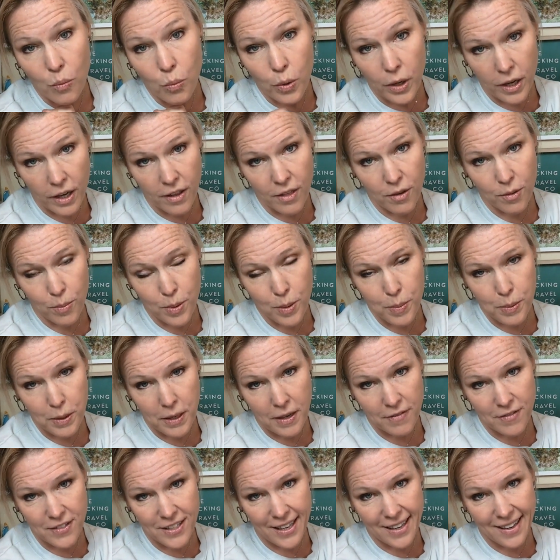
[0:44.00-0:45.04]
what other
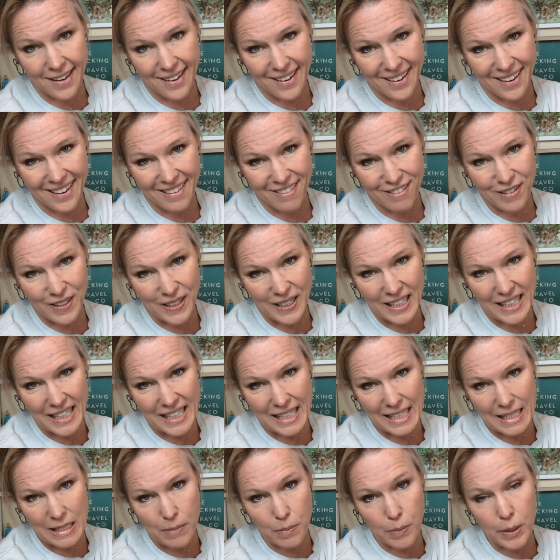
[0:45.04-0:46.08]
people have done and
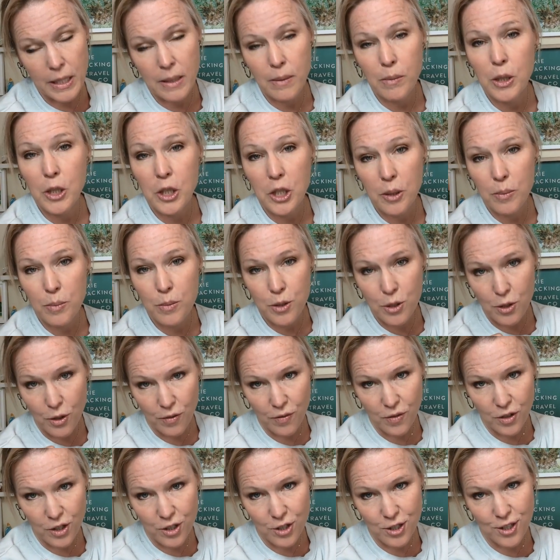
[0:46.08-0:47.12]
really been a good
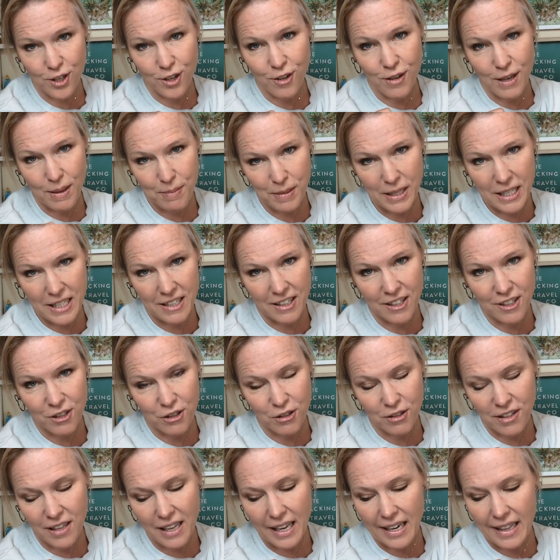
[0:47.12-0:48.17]
observer. So I'm going to
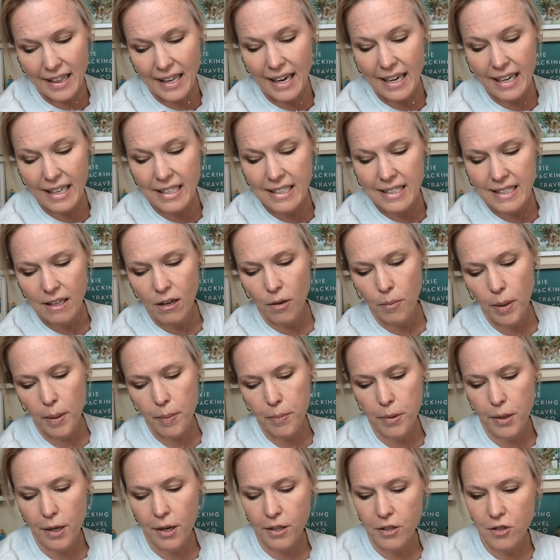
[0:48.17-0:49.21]
include a lot of that, and I did on
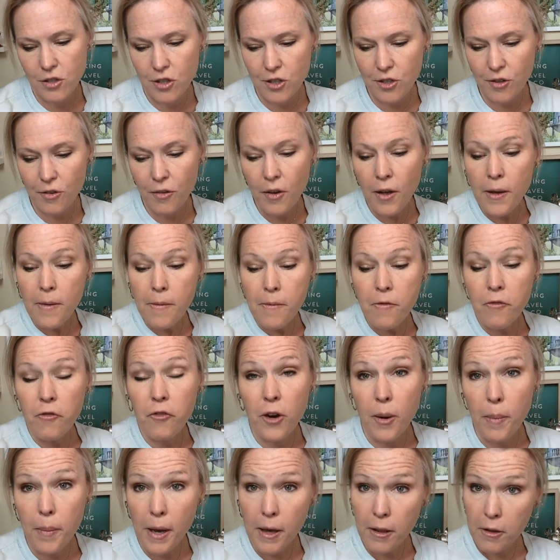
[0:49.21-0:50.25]
my blog too,
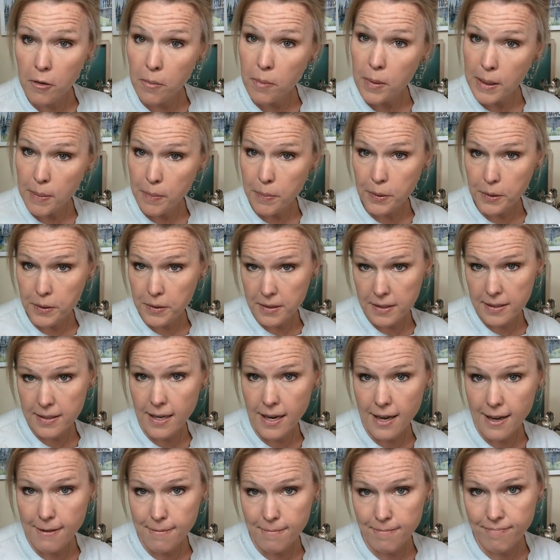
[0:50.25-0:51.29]
from other people's
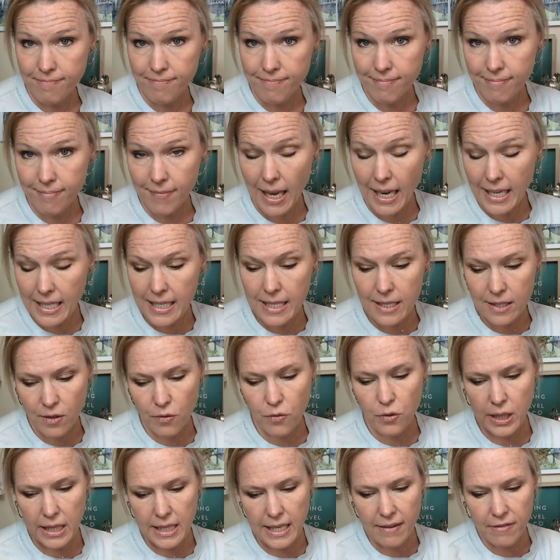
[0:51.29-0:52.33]
ideas
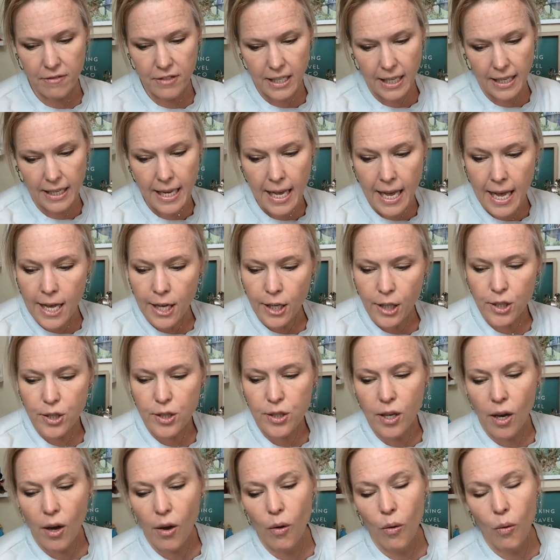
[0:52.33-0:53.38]
of what they've done.
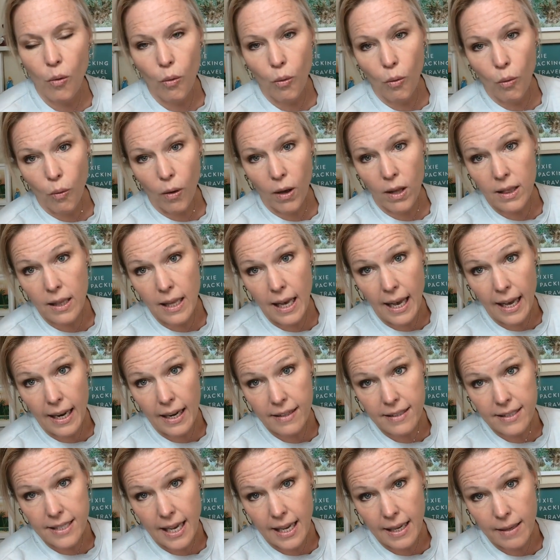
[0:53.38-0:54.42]
So a
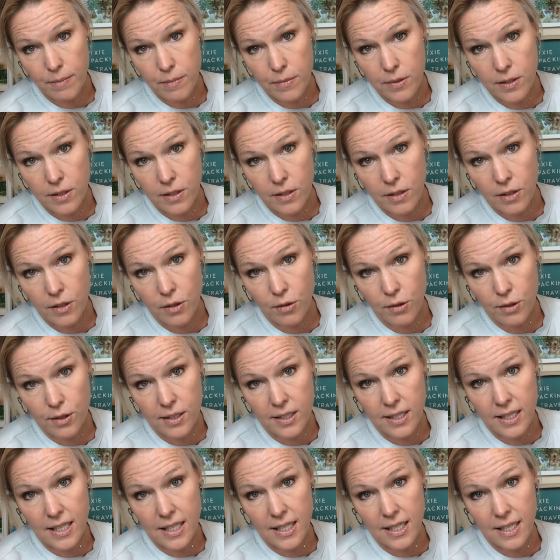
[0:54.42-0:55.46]
lot of times you'll
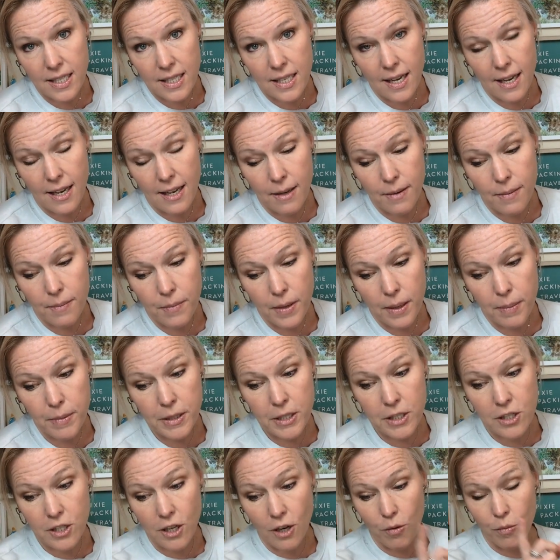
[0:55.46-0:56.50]
see, I'm
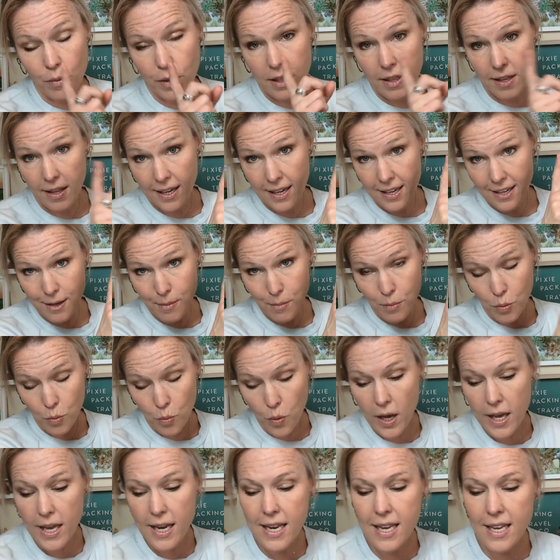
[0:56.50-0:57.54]
going to start with like number
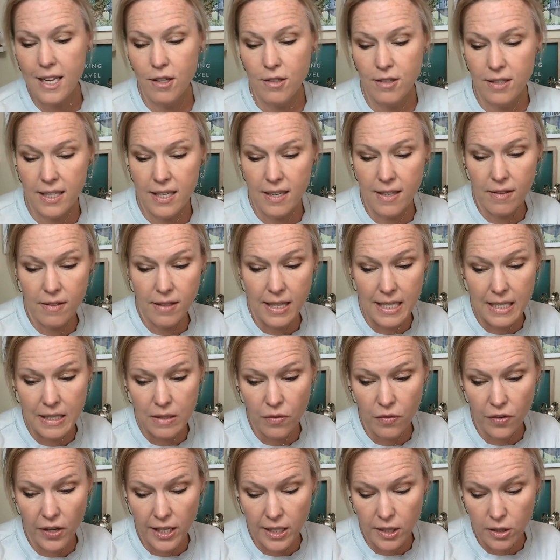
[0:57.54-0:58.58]
1, you'll see
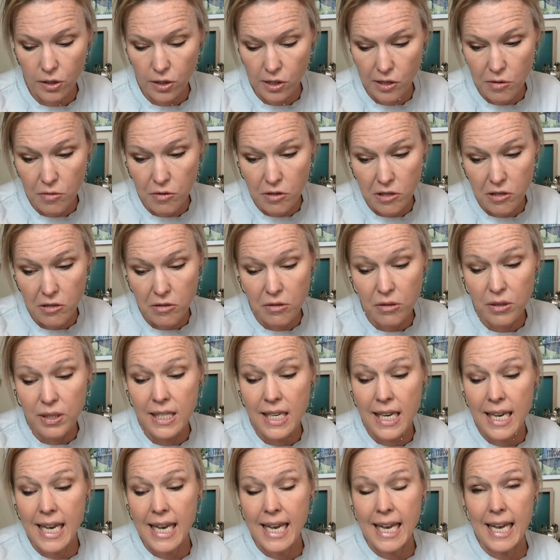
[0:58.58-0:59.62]
these fun
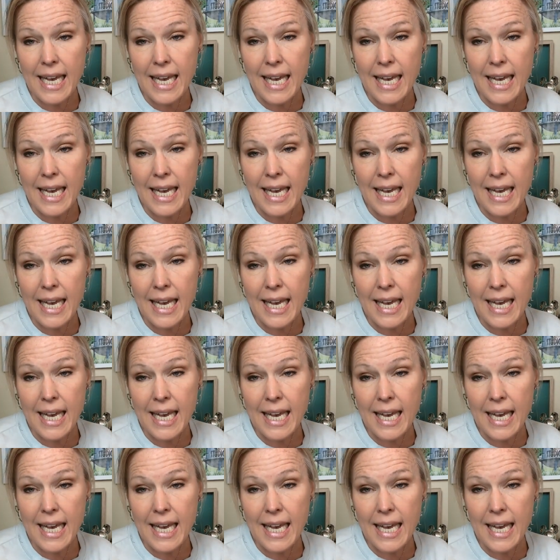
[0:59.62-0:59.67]
tutus,